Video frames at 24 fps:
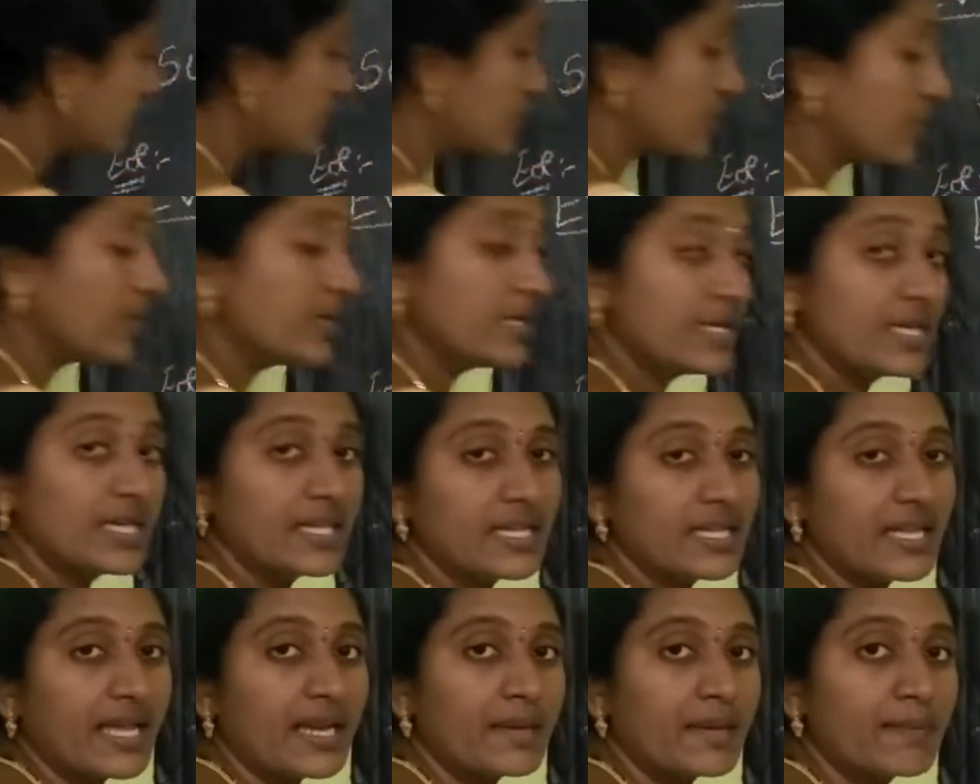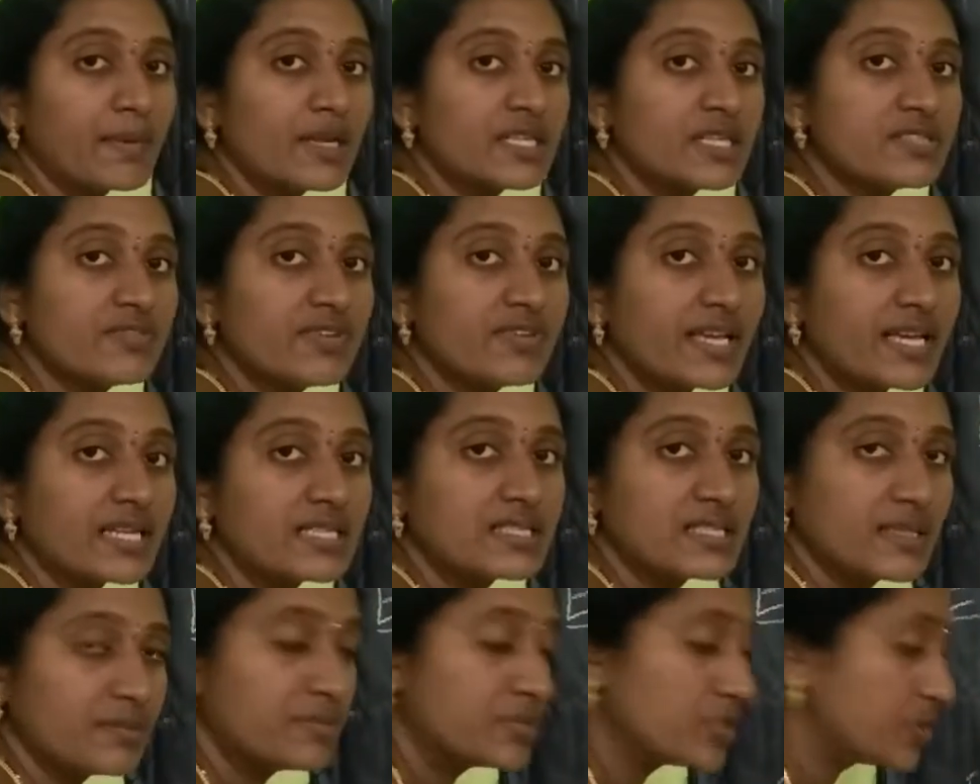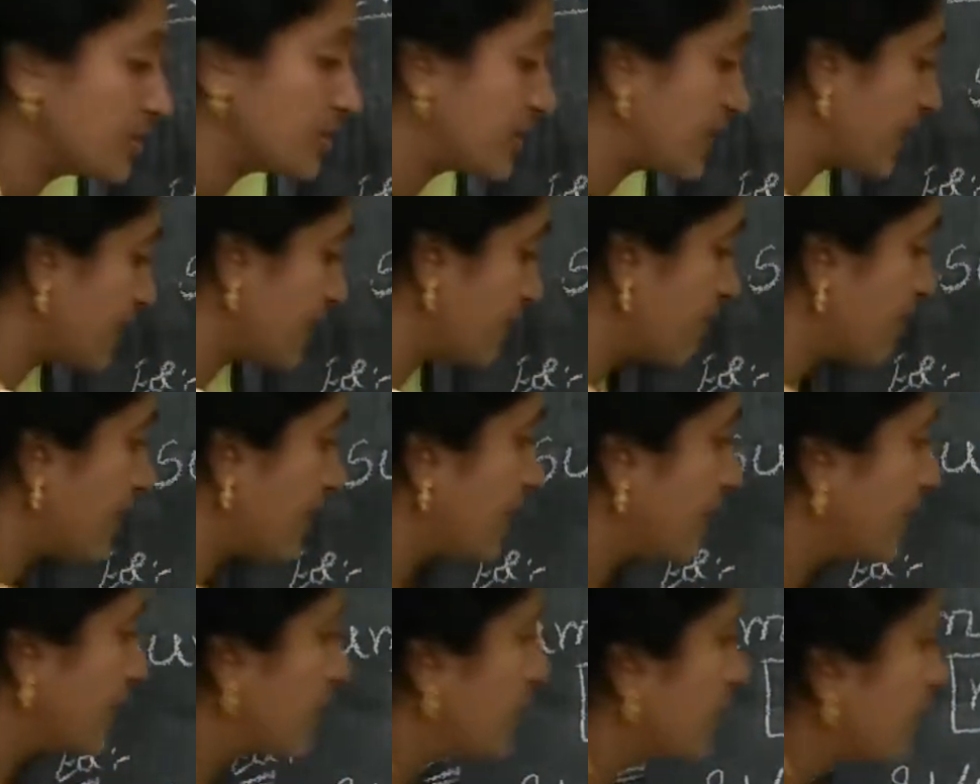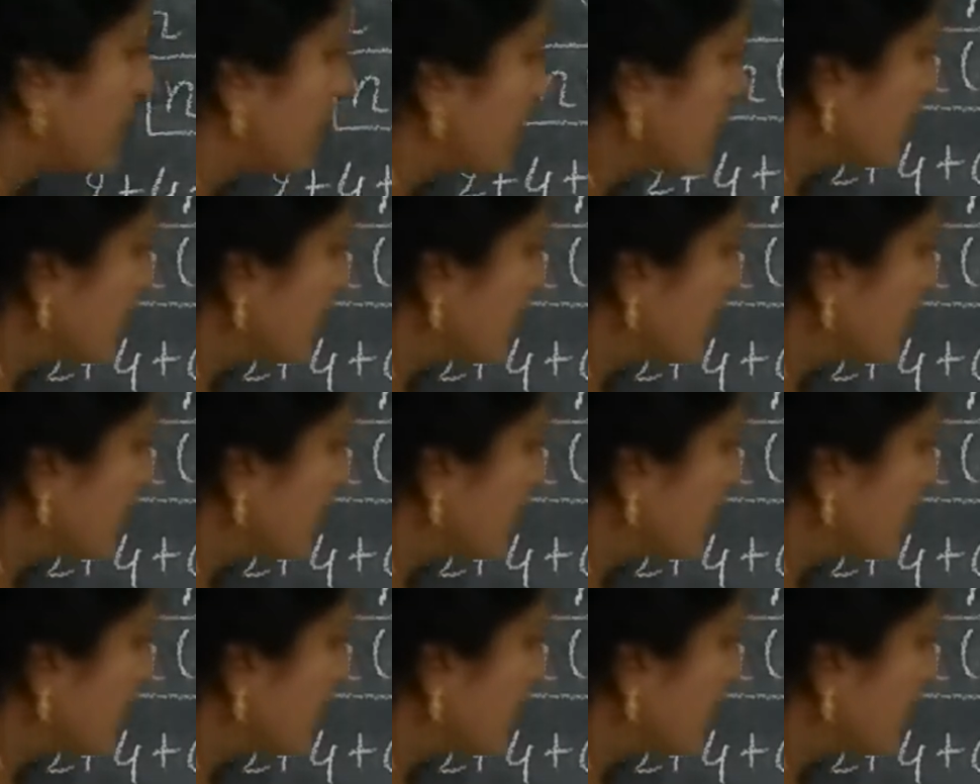So in n plus we can substitute n value.